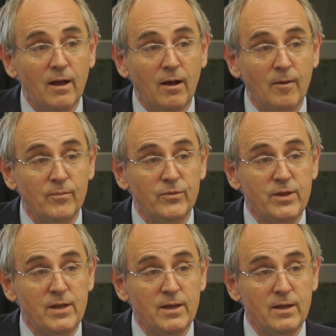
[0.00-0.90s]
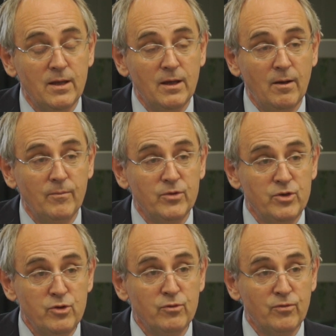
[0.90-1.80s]
The
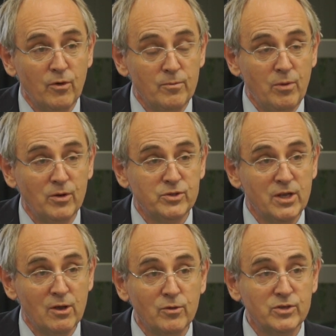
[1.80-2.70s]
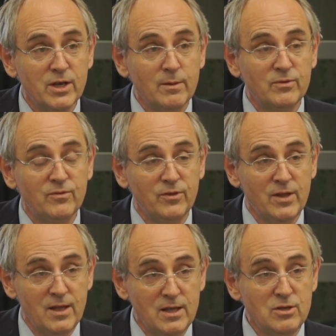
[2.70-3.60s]
new foreign policy concept for
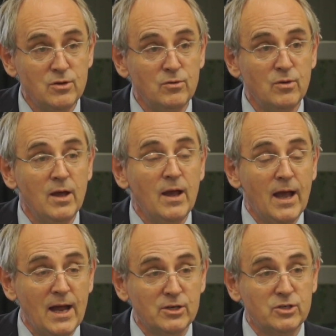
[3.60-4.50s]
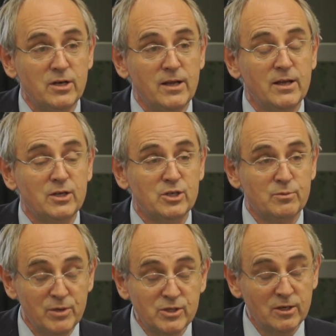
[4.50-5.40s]
the EU actually
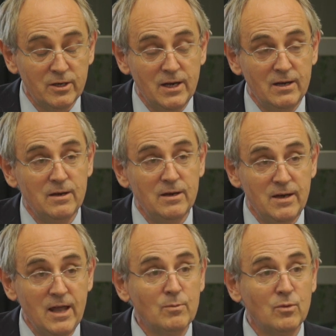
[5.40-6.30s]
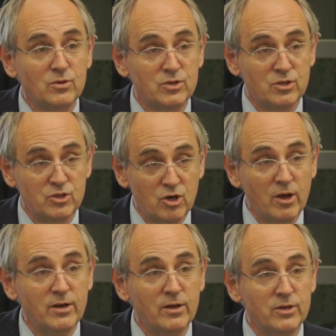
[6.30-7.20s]
explicitly labels
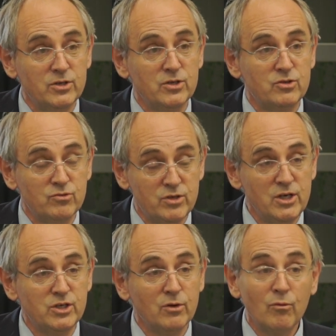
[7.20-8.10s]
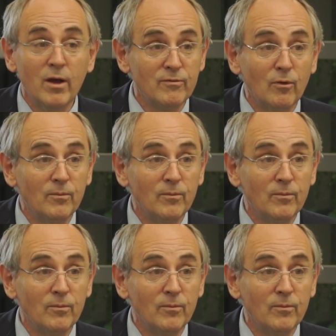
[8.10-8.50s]
China as a strategic rival.